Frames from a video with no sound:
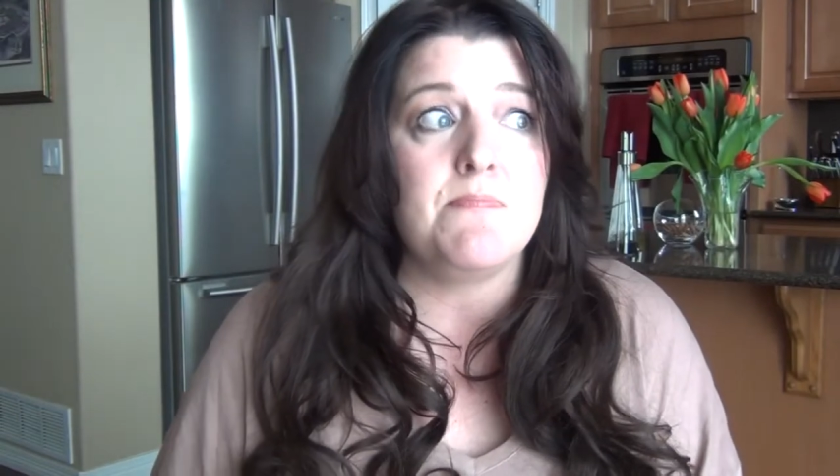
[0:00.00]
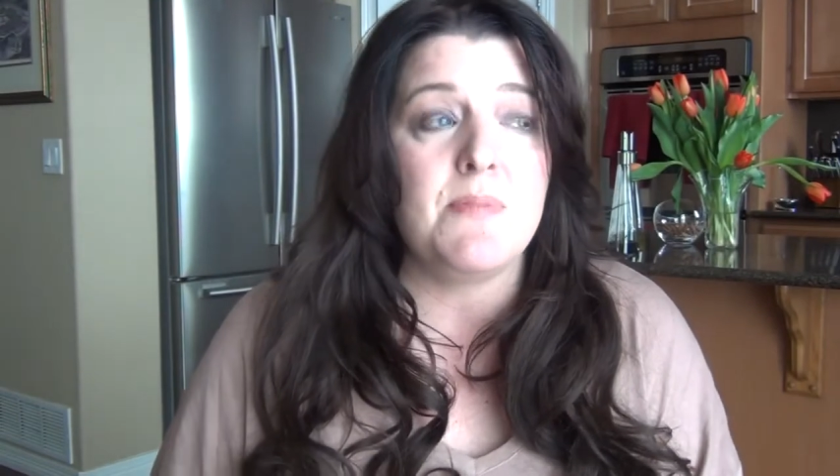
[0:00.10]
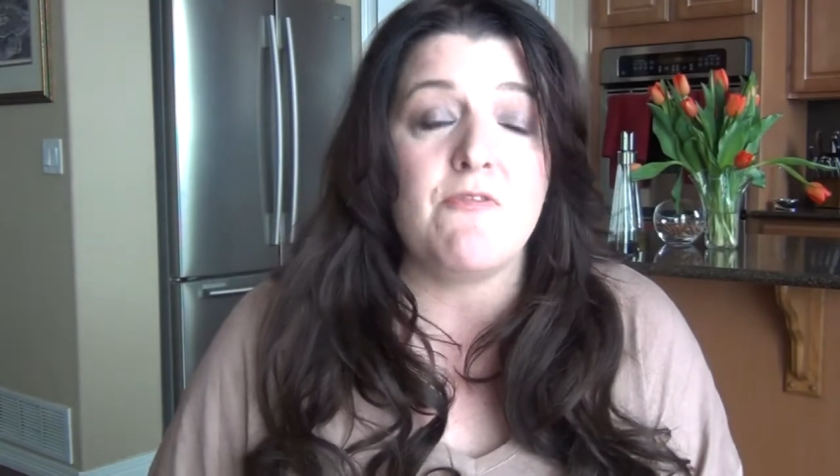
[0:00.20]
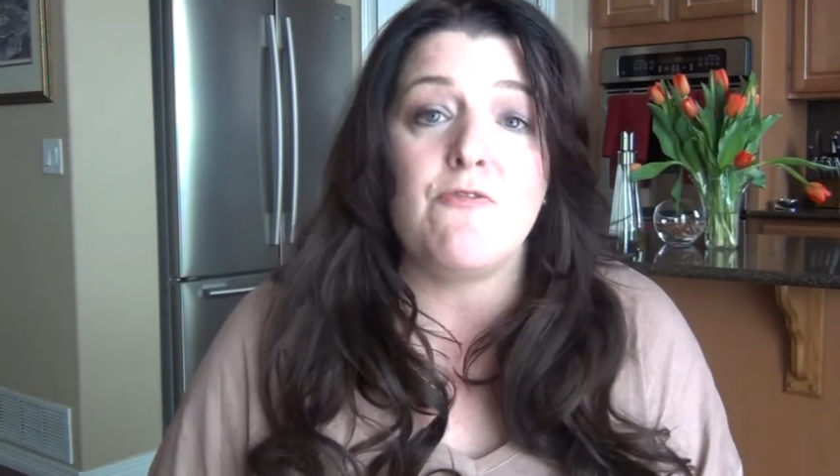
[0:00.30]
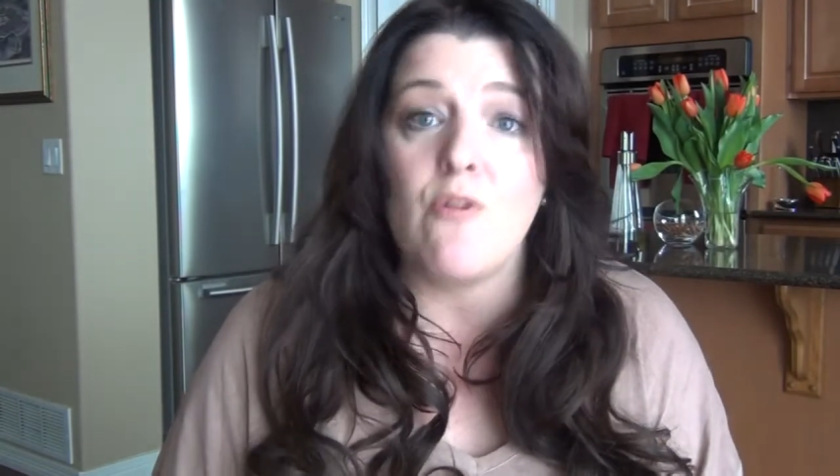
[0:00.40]

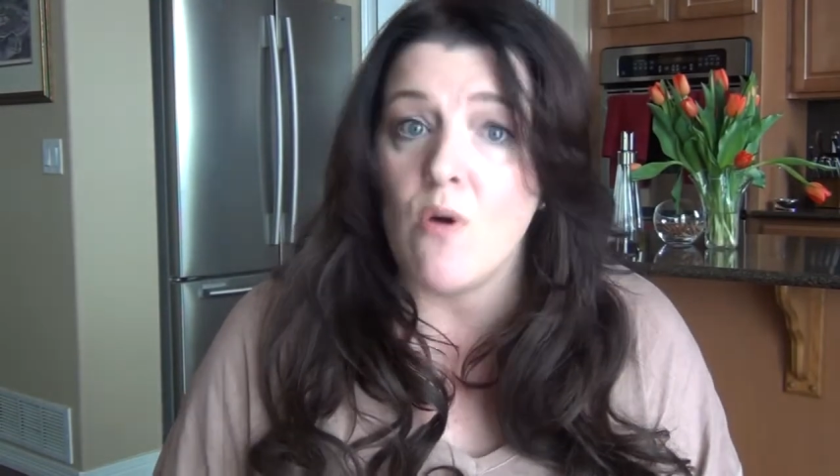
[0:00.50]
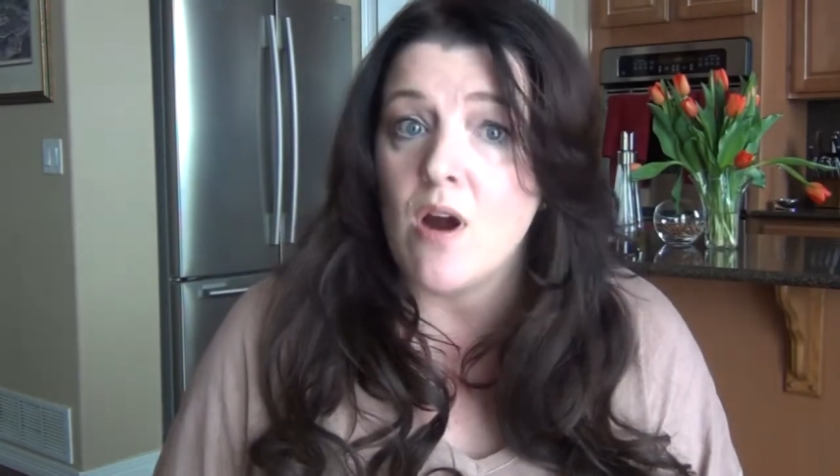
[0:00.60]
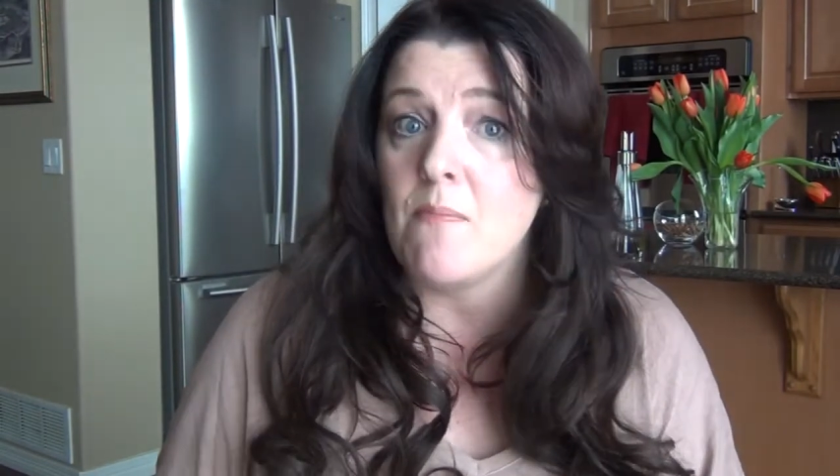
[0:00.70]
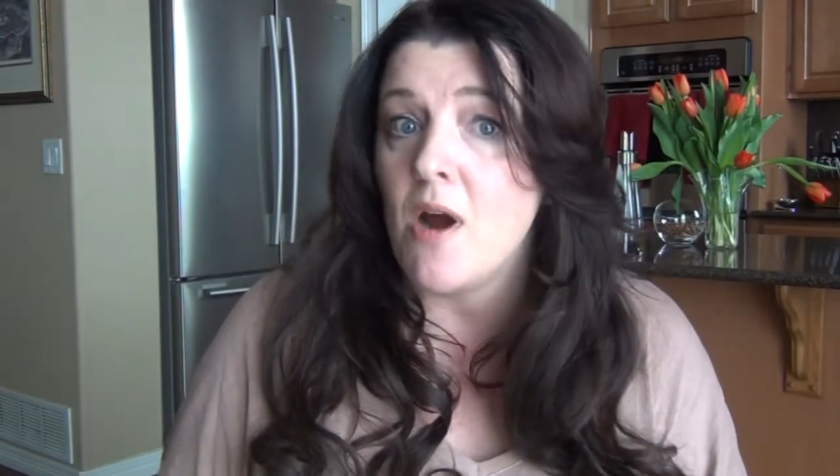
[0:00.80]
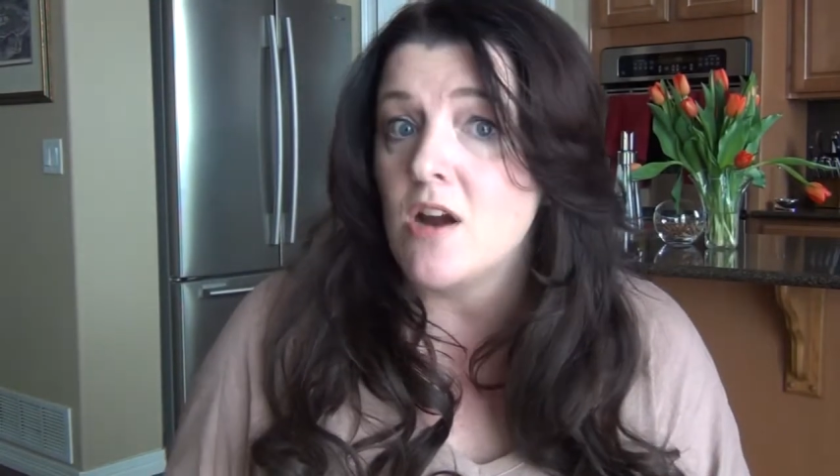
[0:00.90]

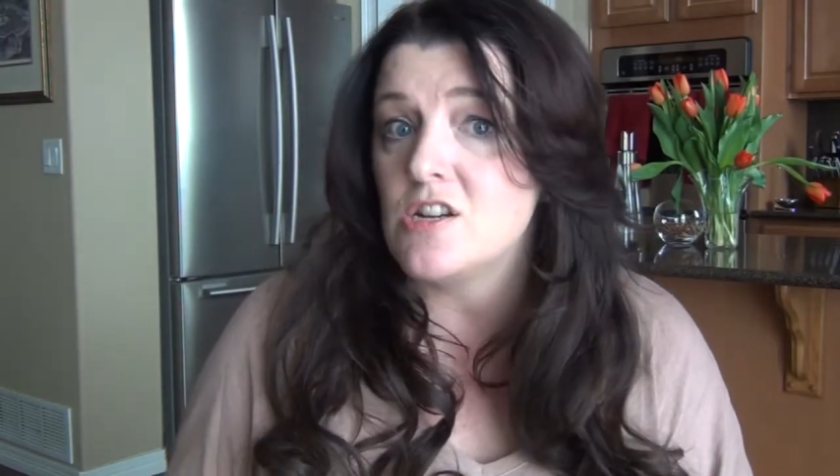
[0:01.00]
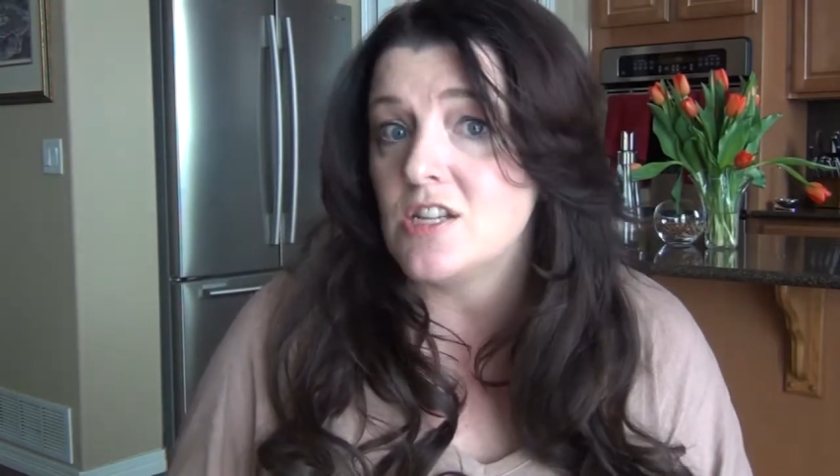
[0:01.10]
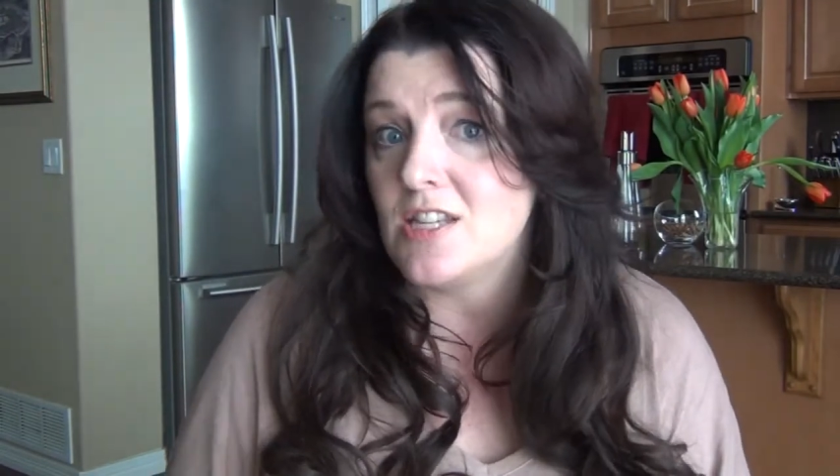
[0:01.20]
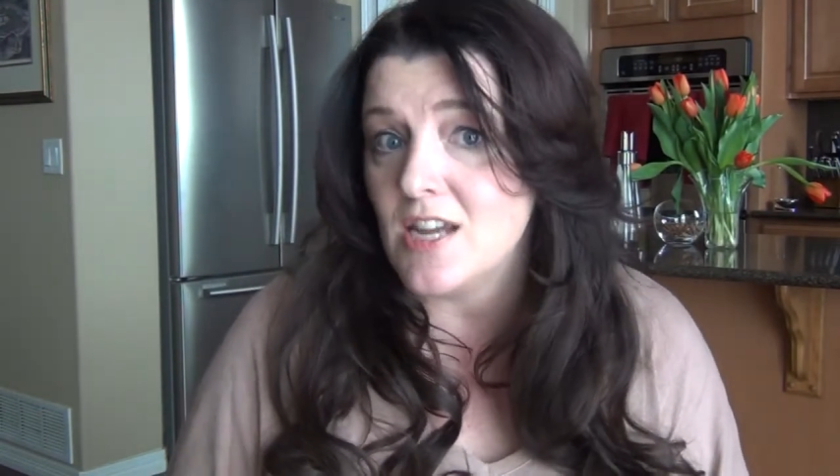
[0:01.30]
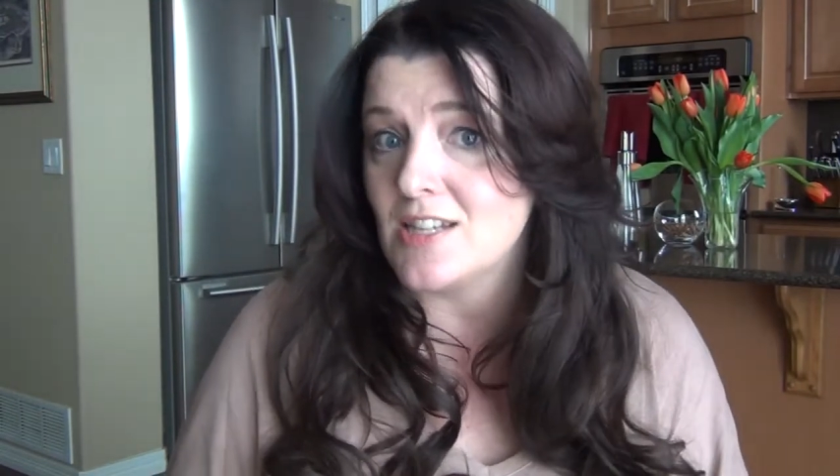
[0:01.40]
before March
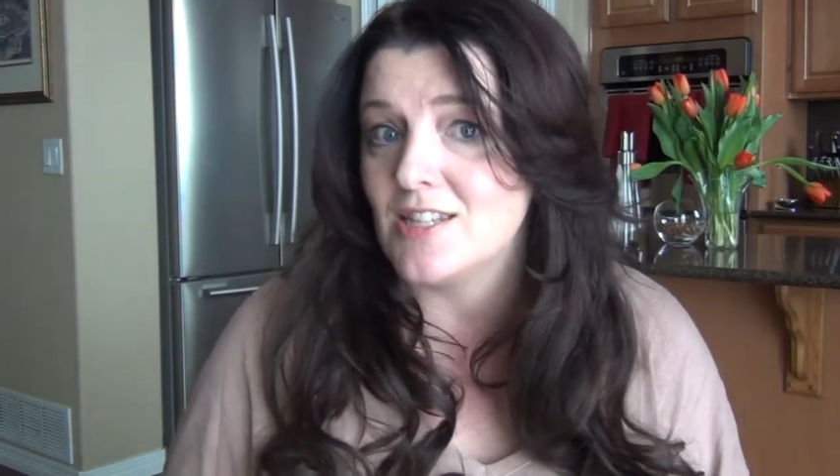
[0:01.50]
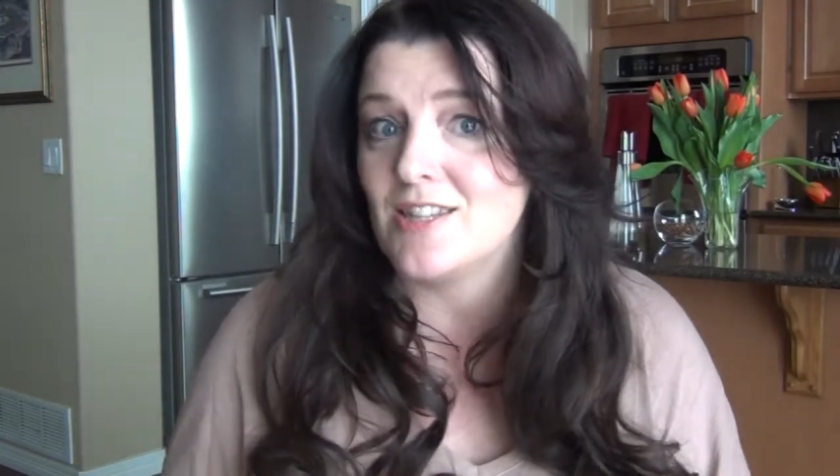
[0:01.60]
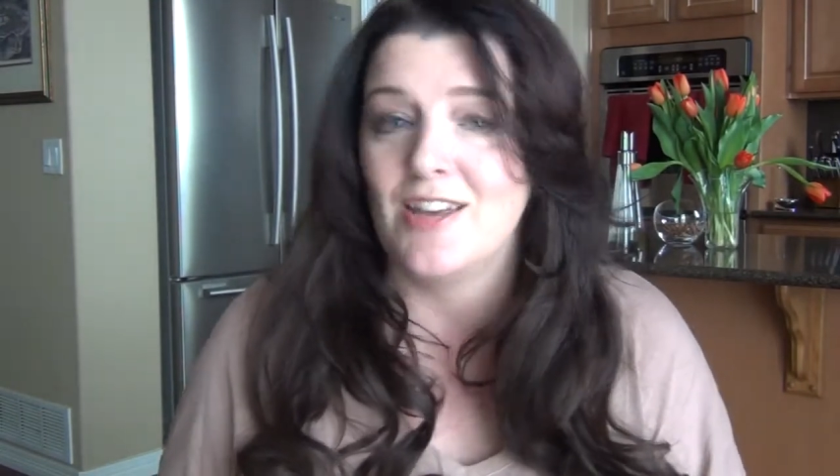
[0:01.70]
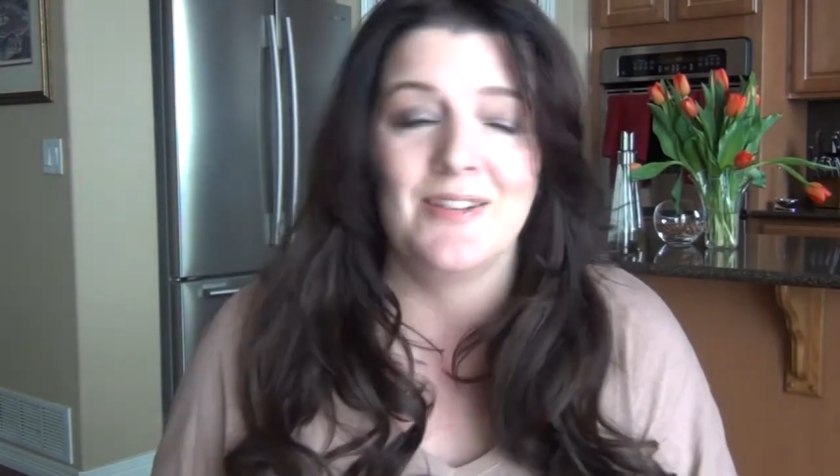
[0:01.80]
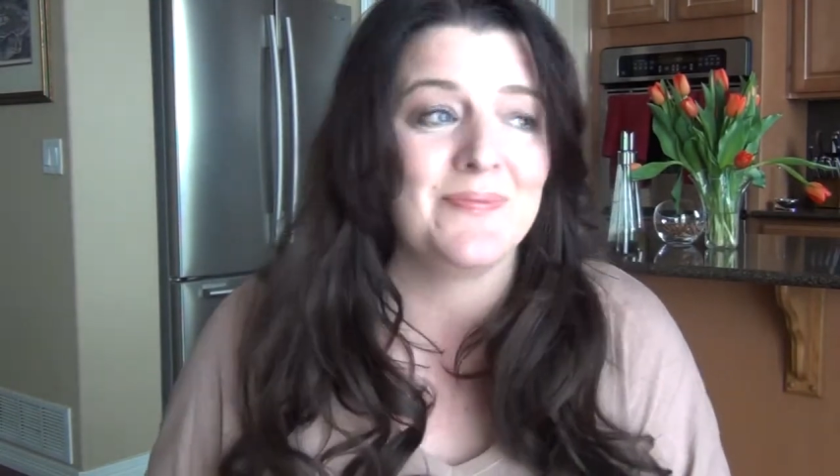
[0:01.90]
6th,